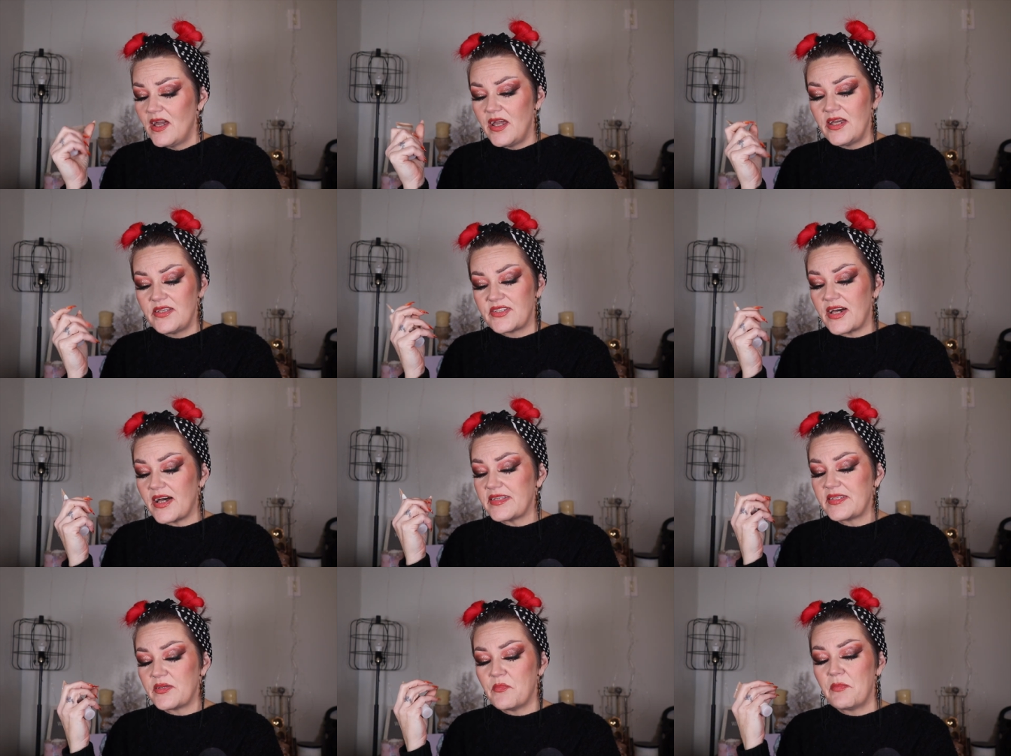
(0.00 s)
It's
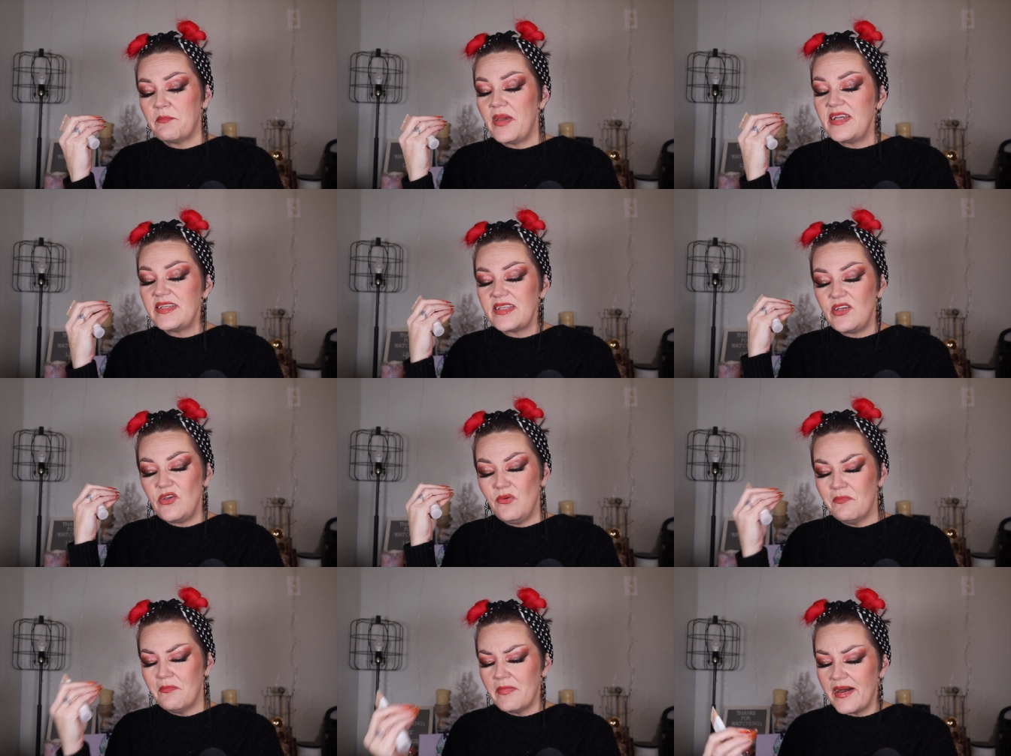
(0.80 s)
got some amazing
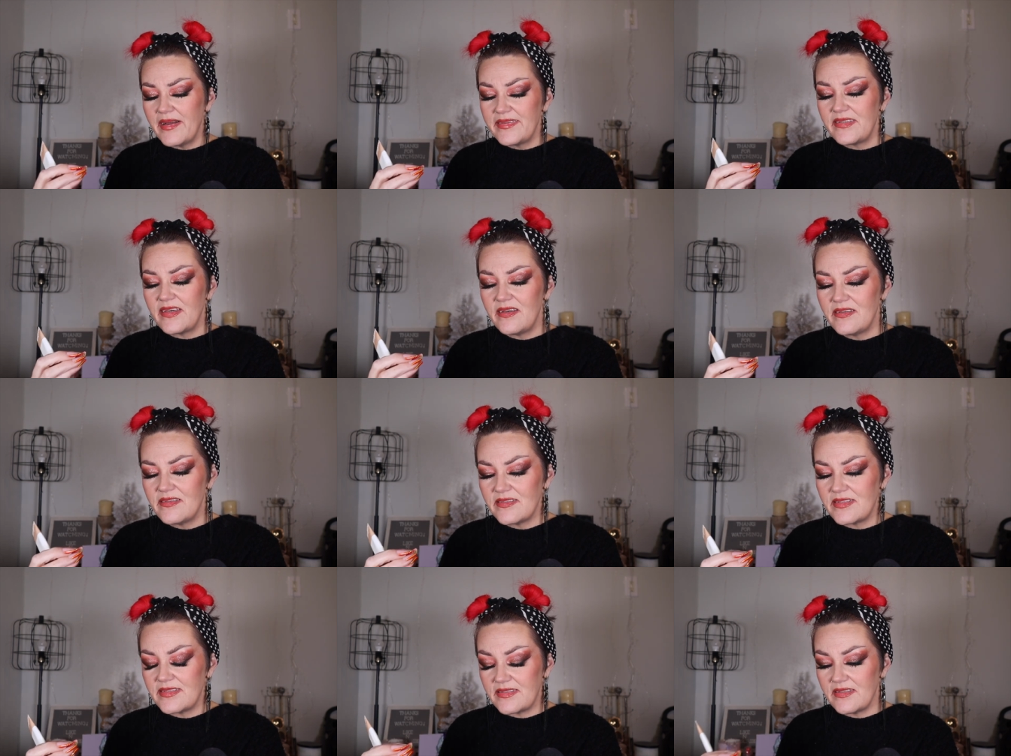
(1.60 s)

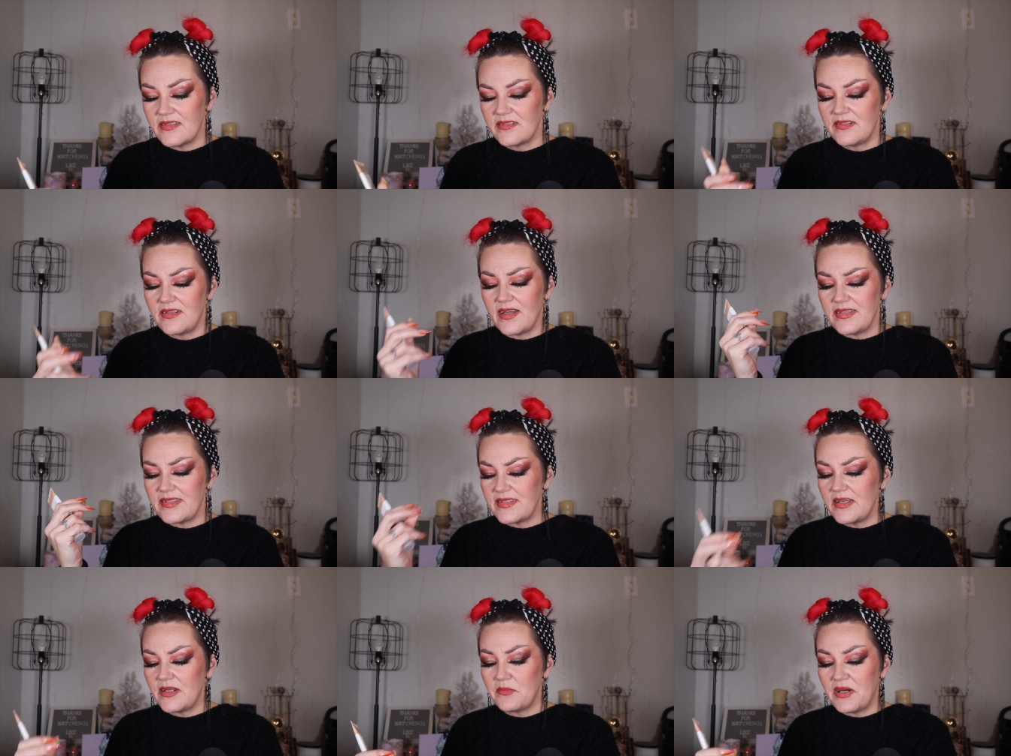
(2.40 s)
humectants,
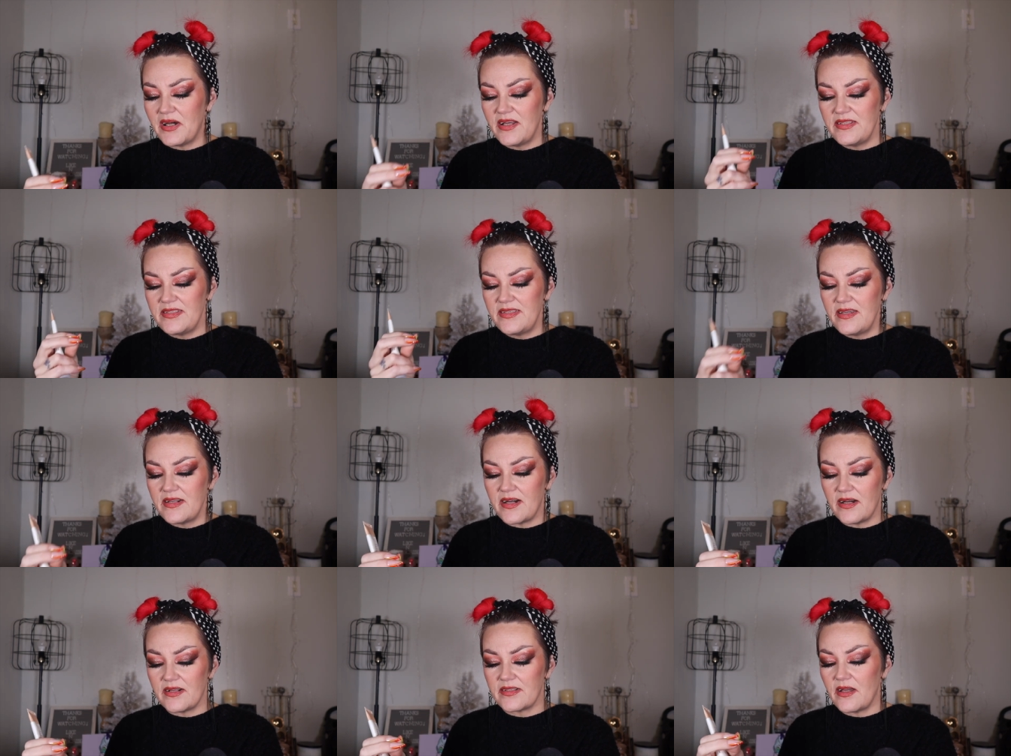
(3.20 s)
niacinamide, zinc,
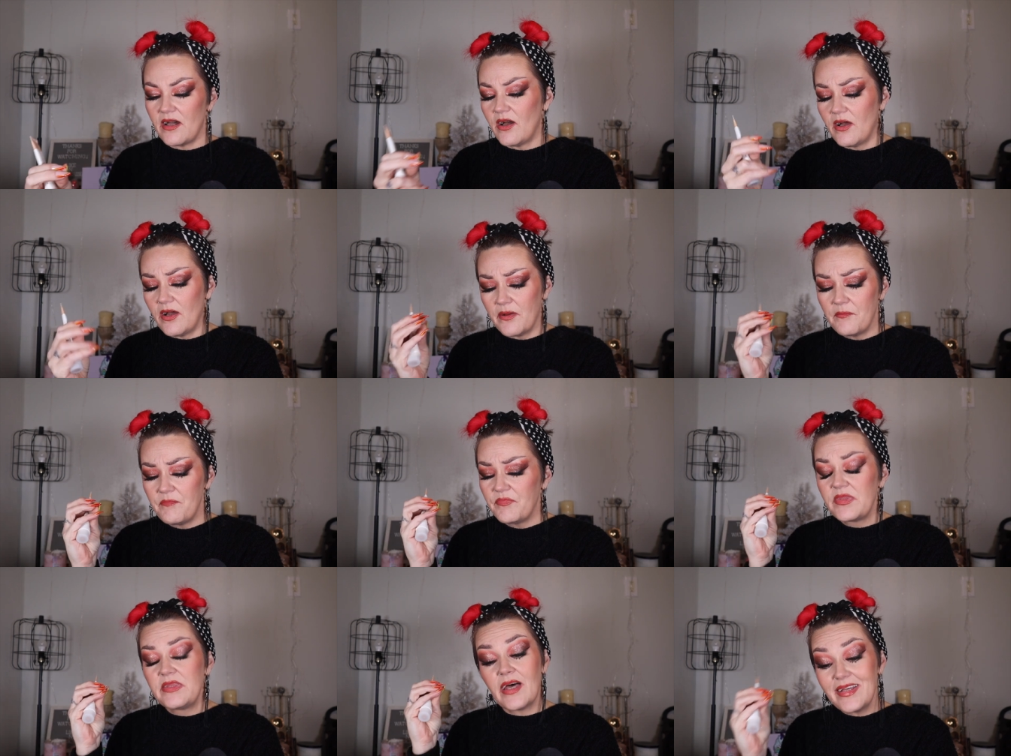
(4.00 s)
or
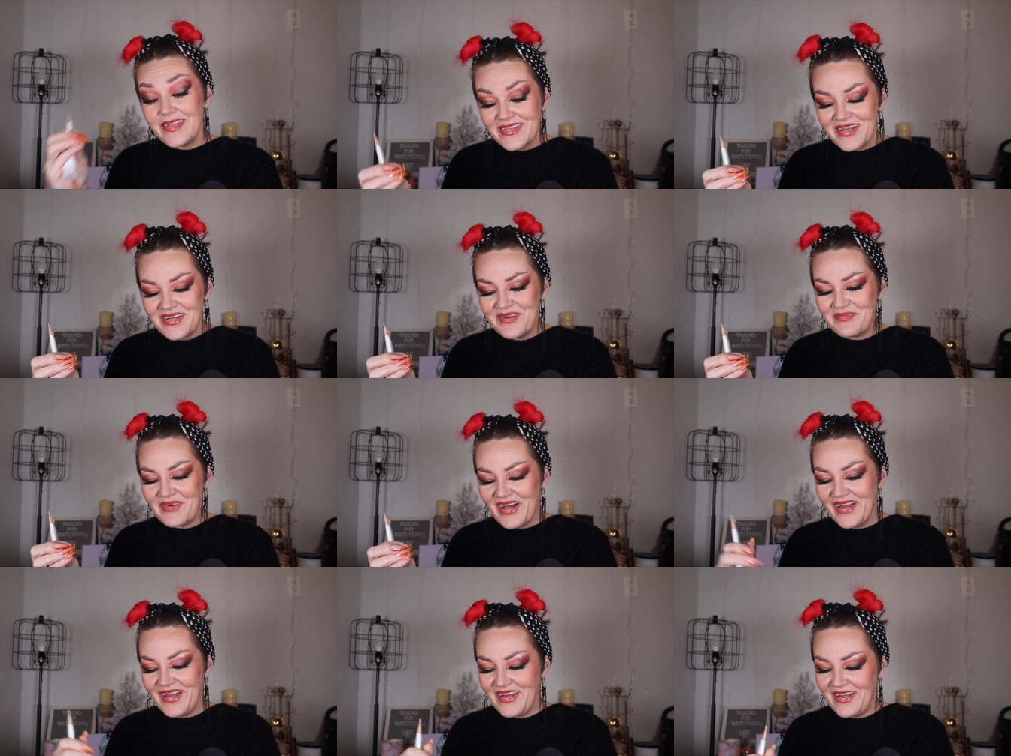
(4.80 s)

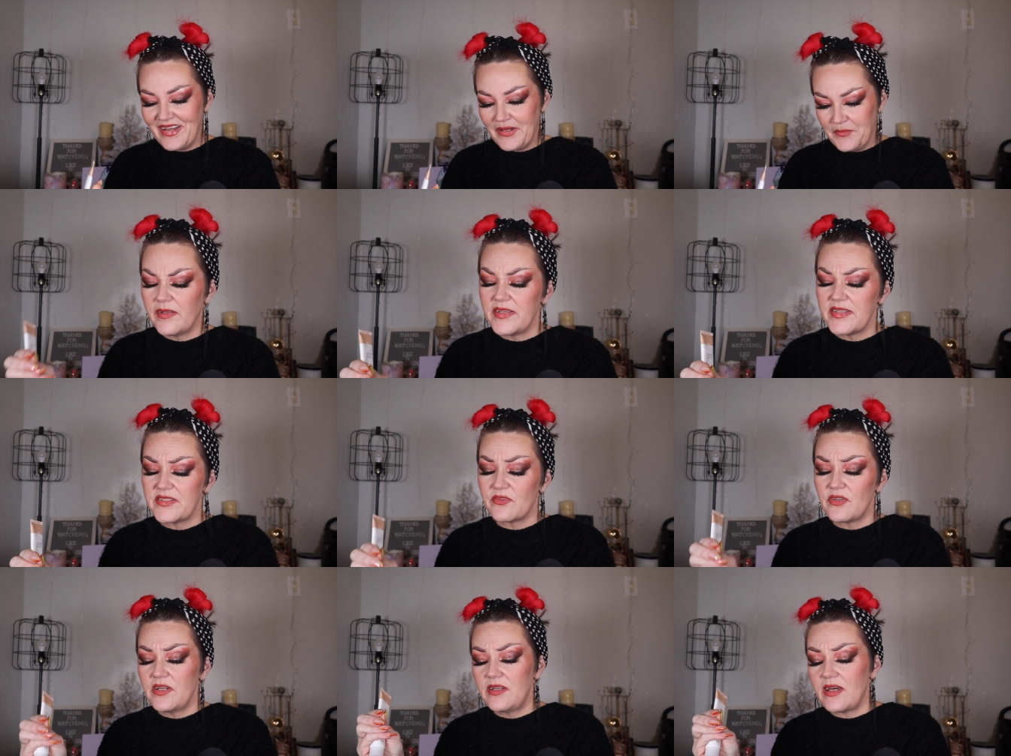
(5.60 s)
niacinamide,
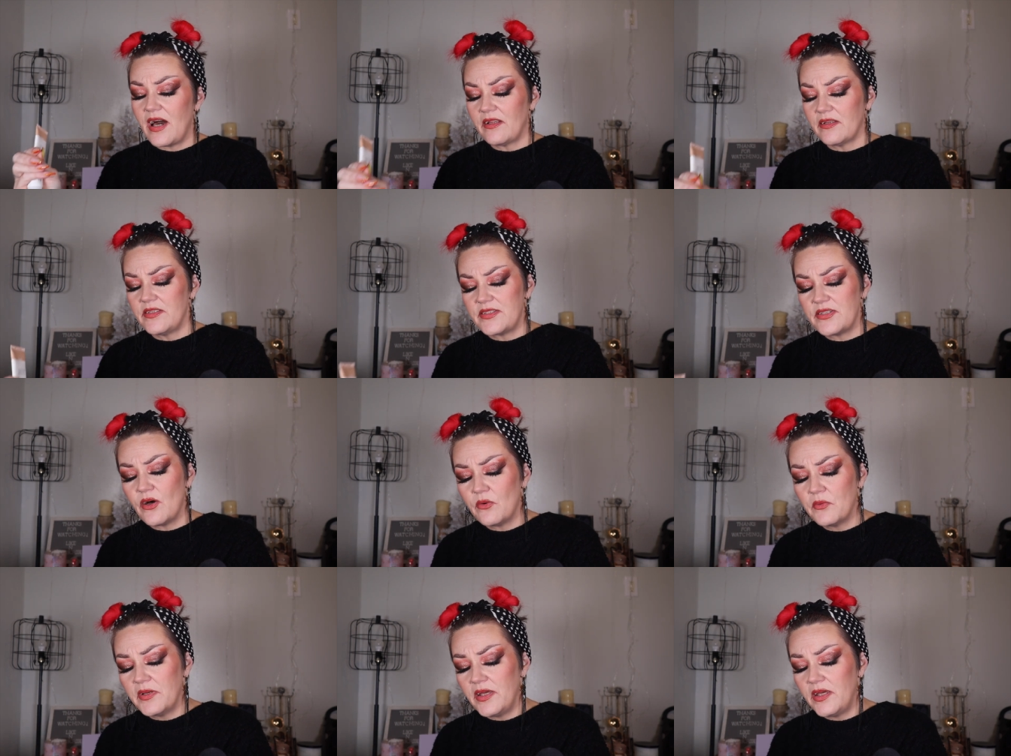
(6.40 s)
glycerin,
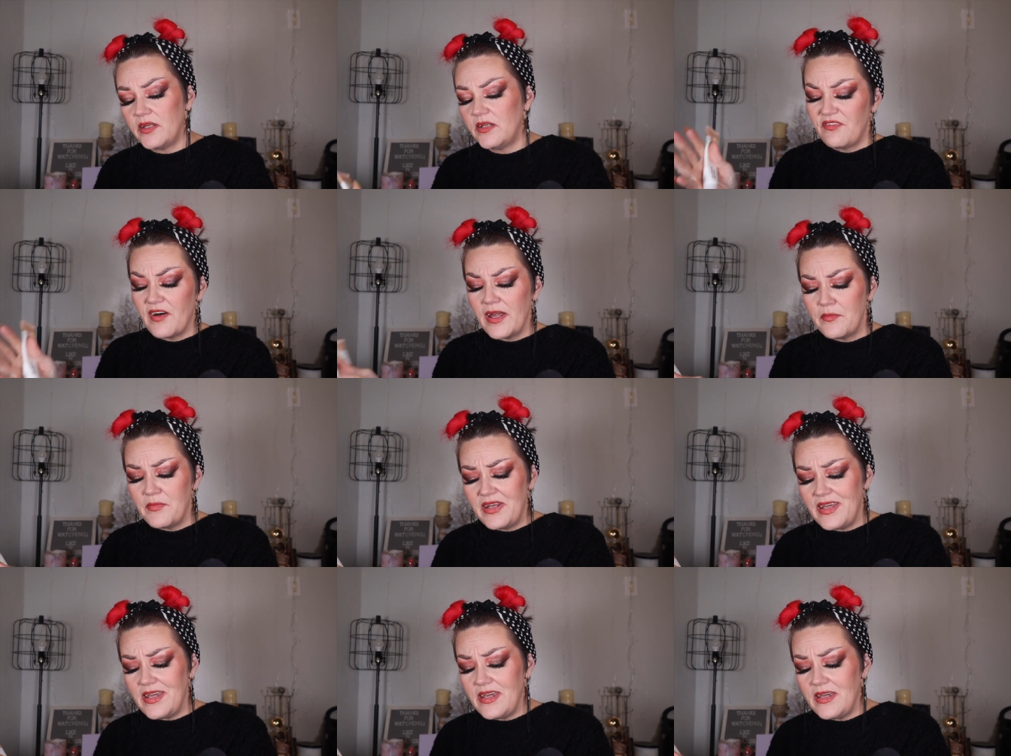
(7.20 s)
allantoin,
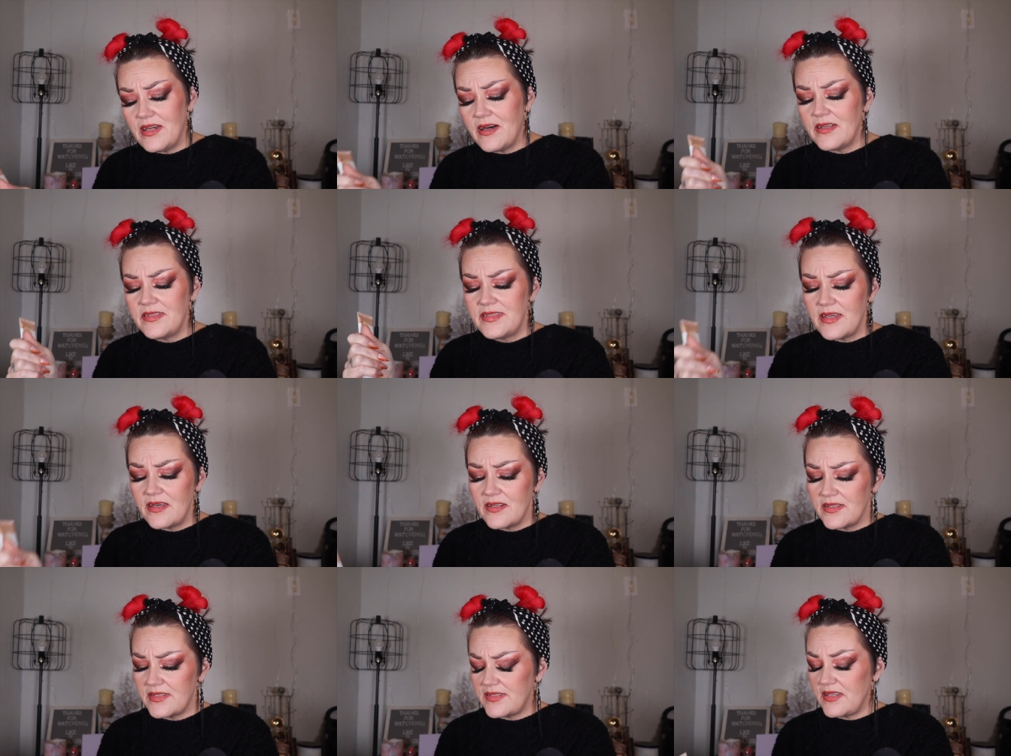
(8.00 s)
vitamin E,
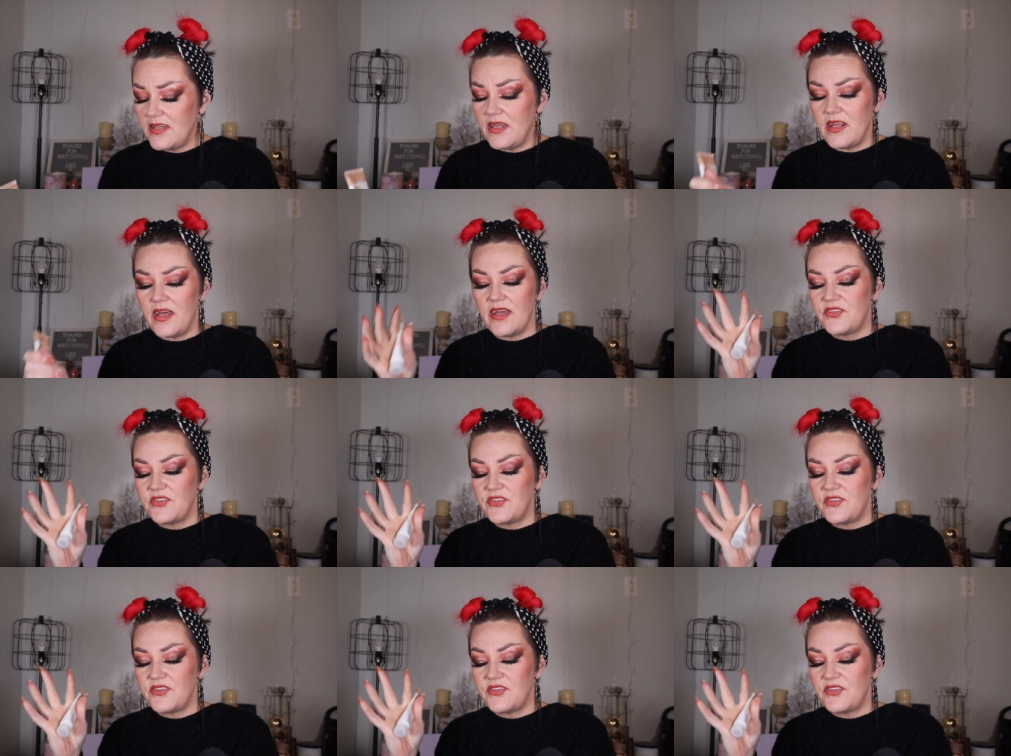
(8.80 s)
adenosine.